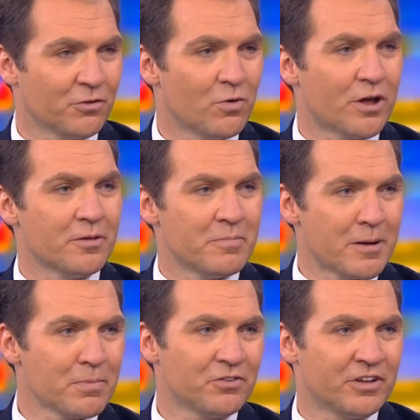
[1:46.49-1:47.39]
So while the
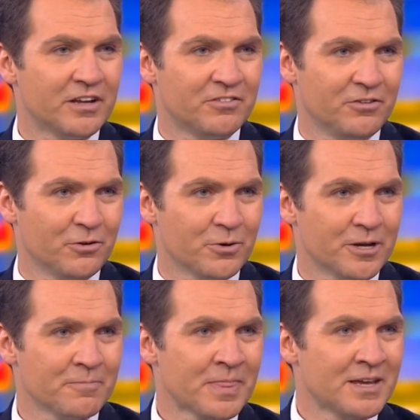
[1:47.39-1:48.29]
member states do
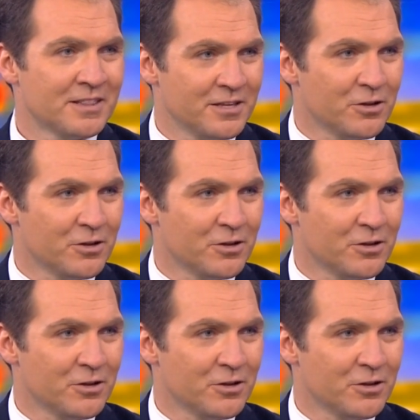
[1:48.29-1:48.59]
it, the